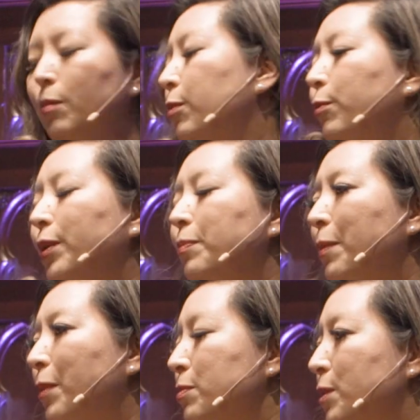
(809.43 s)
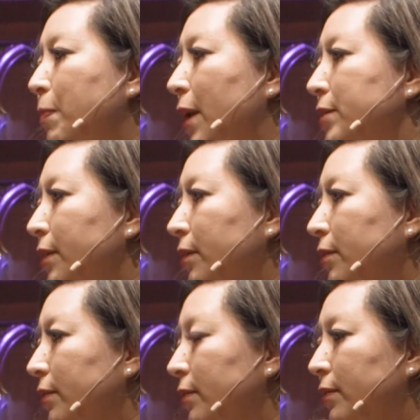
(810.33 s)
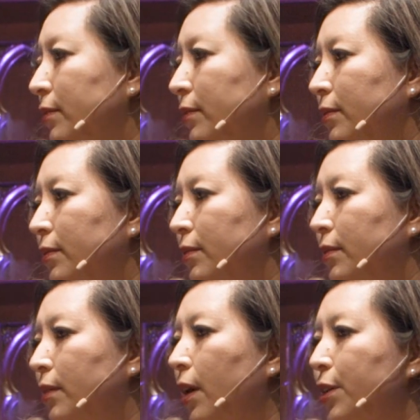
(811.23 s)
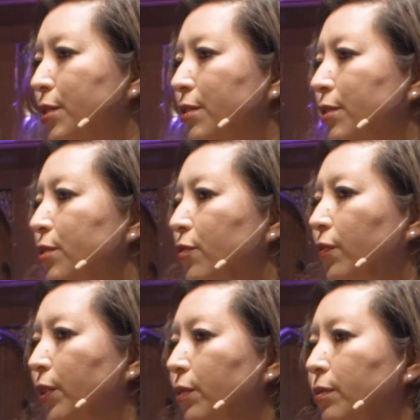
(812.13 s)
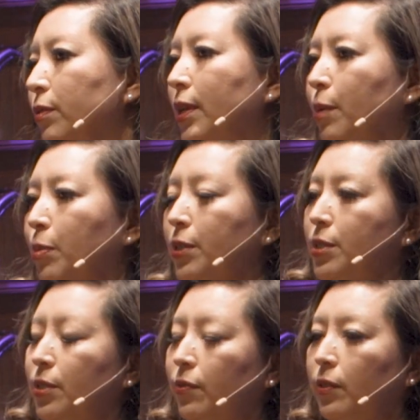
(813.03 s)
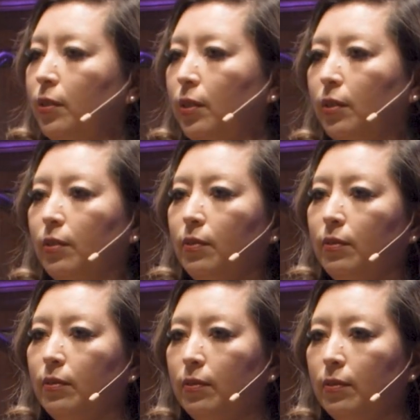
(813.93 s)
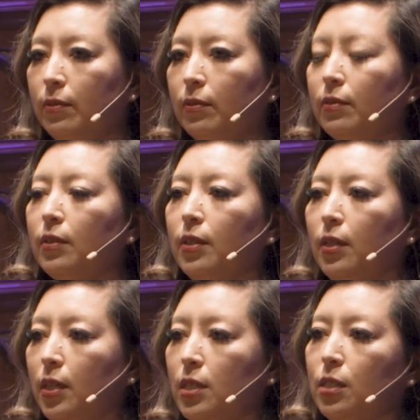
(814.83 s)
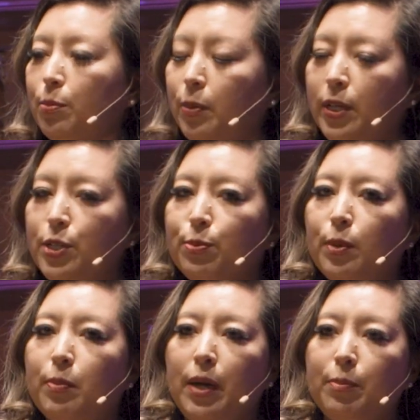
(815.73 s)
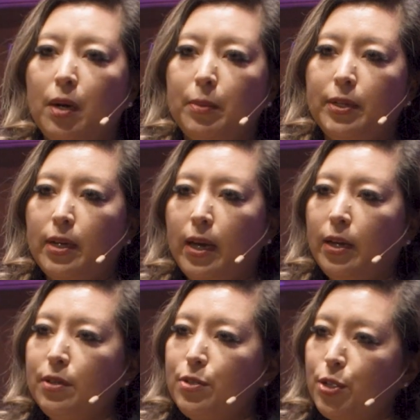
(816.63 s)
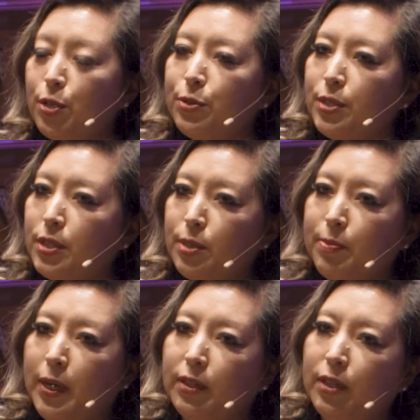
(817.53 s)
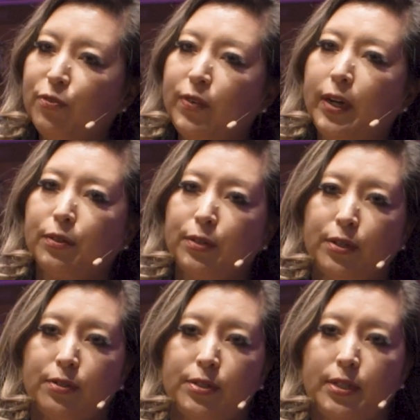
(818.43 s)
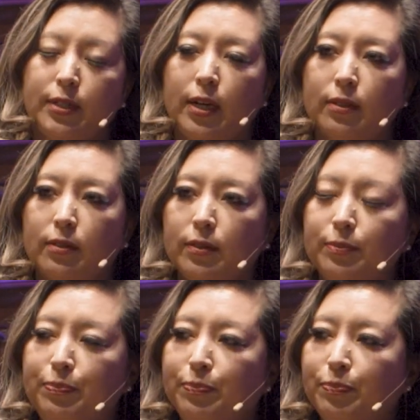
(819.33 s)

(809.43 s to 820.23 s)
But with my mom's passing, I started to view that place differently. It's the place where my mom and dad chose to spend their final years together.